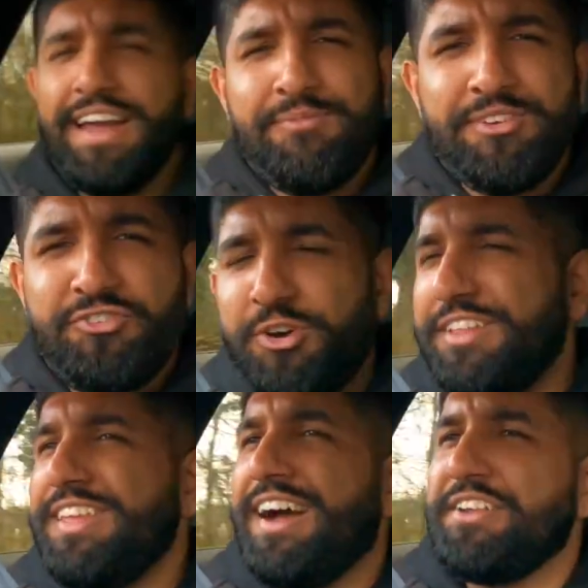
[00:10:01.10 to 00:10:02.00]
am
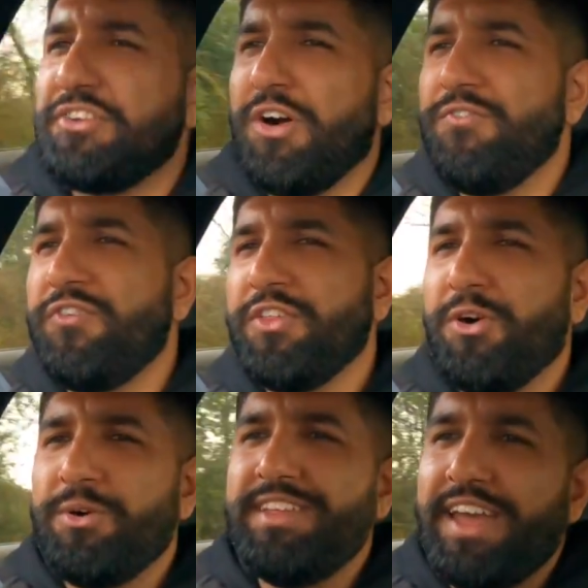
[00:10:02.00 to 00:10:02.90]
enjoying the added comfort
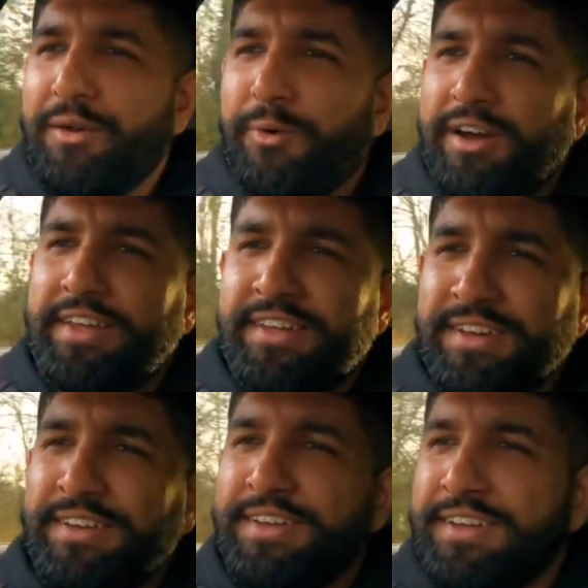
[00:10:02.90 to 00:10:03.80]
though in the
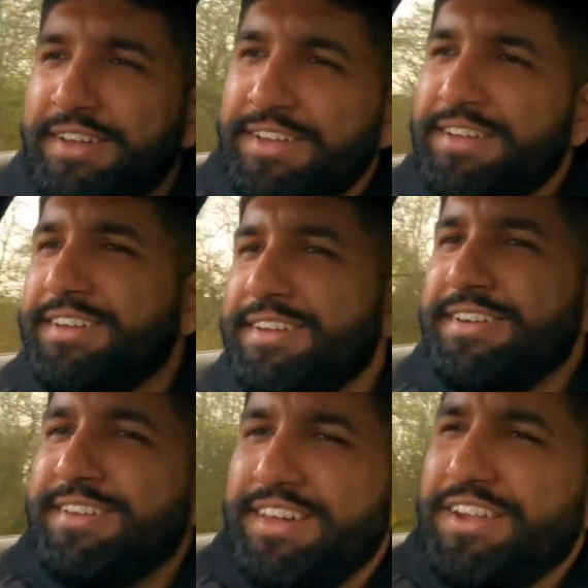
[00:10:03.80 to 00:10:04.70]

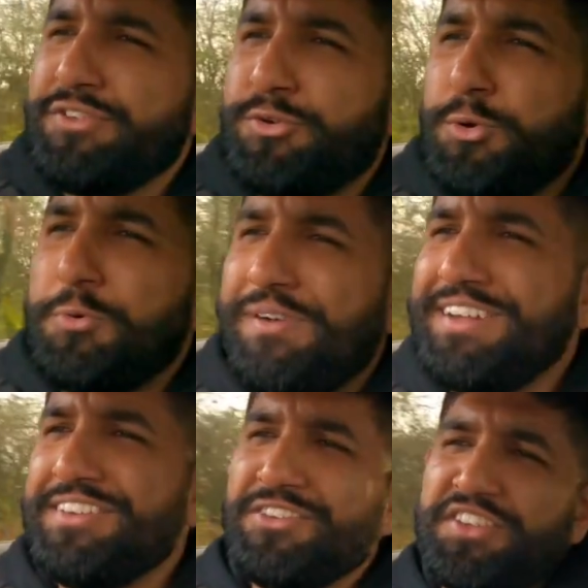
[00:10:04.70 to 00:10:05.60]
8Y. It is cool,
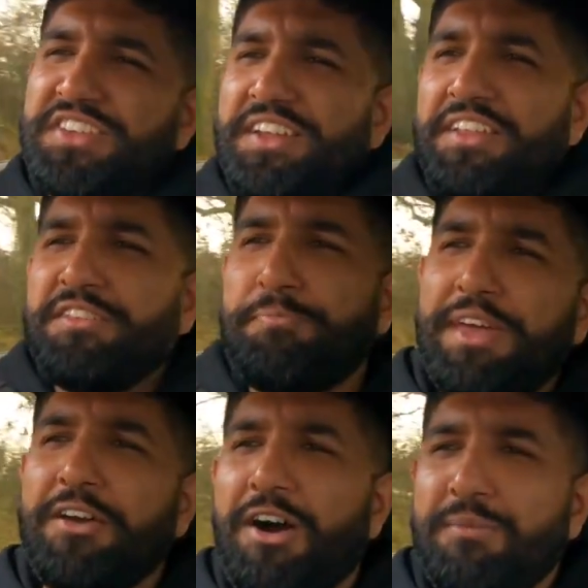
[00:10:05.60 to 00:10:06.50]
man. You're just sitting in this
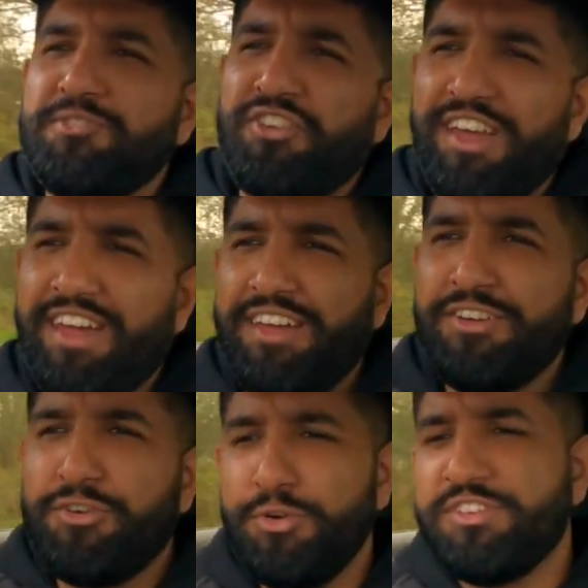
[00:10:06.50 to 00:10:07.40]
big armchair,
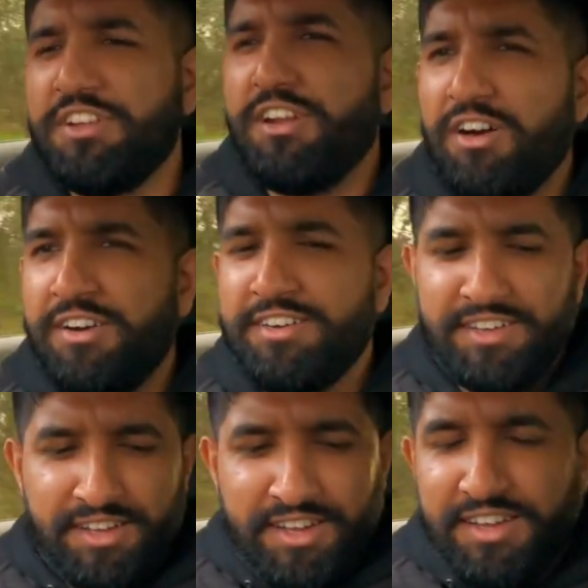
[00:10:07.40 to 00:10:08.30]
cruising along.
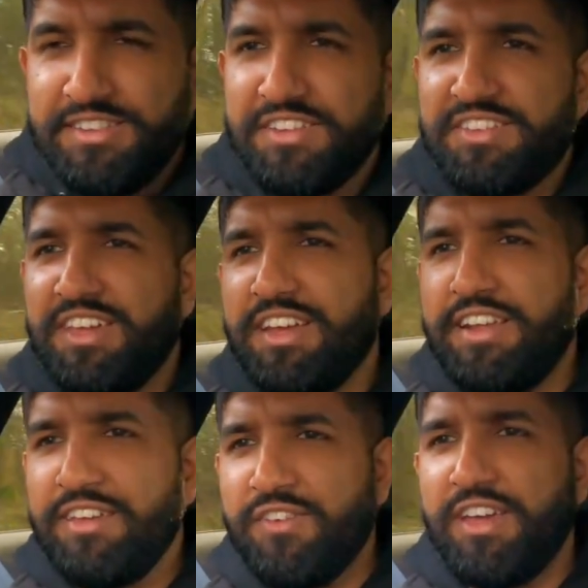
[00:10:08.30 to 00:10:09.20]
This gear
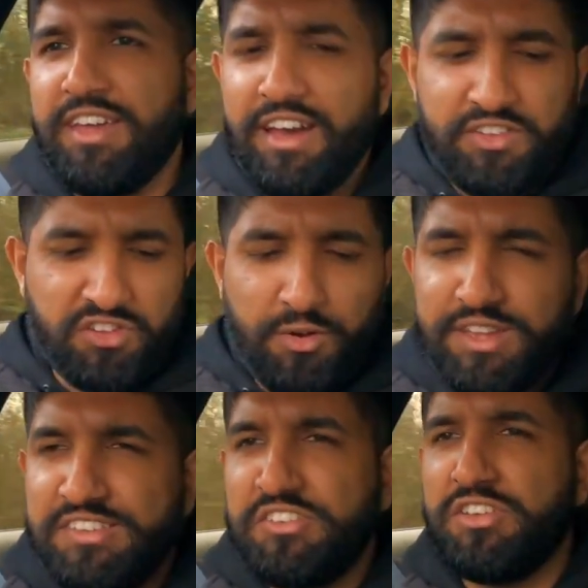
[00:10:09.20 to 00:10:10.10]
lever here, it's so
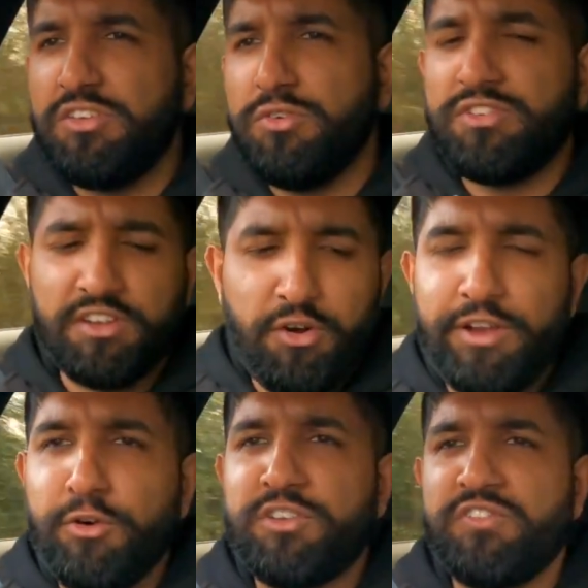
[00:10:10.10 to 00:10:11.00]
easy to use. I know
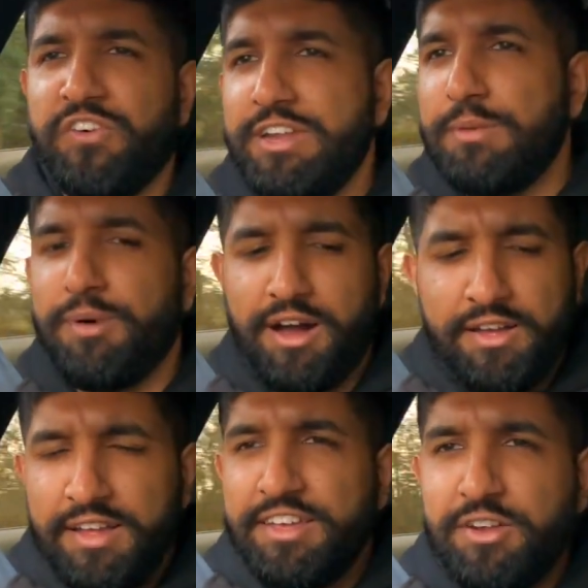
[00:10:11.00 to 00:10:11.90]
it looks funny, but
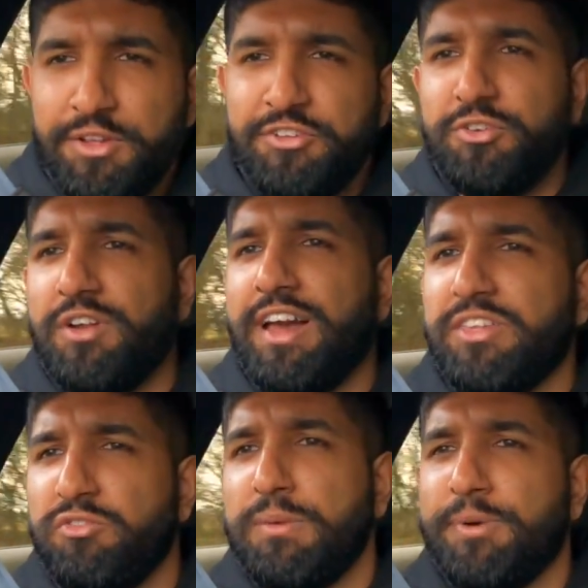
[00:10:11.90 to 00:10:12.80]
you know when you're doing like
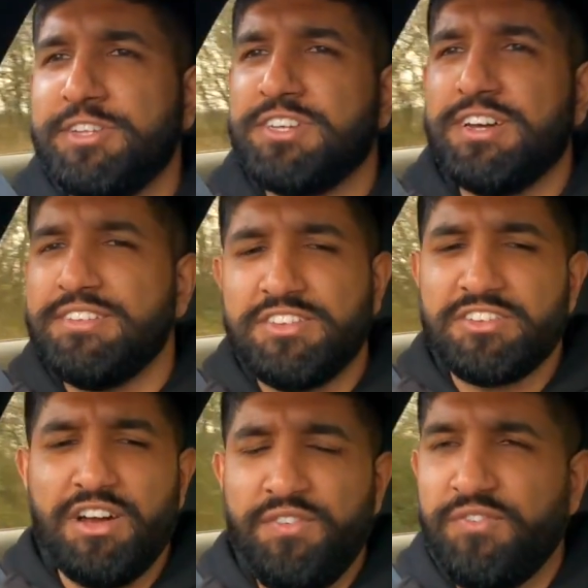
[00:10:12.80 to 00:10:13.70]
3-point turns and
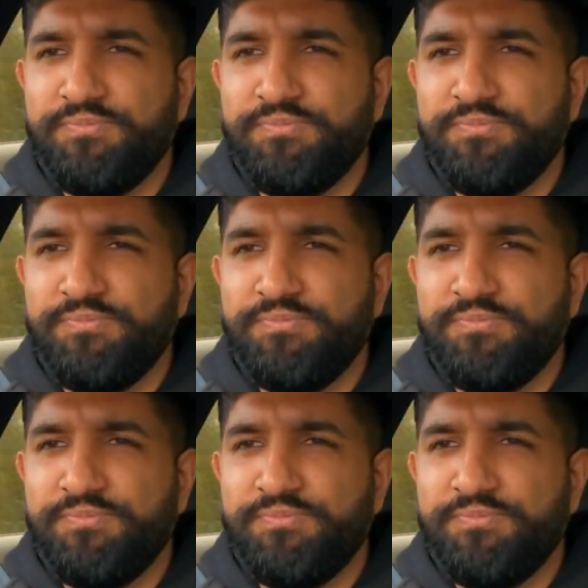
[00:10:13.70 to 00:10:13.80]
stuff,